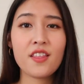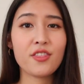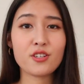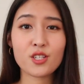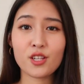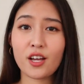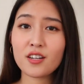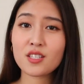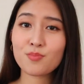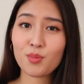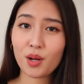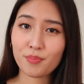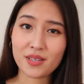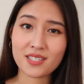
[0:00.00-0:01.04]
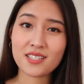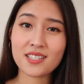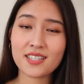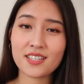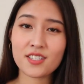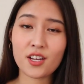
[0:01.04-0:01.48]
There's a lot of small
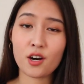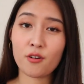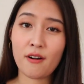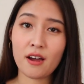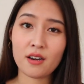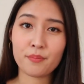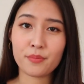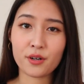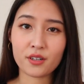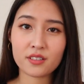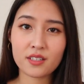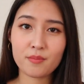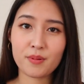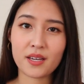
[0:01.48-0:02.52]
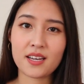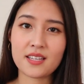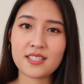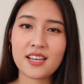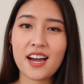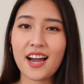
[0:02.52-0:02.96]
businesses that are around in Berkeley
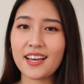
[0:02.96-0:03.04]
because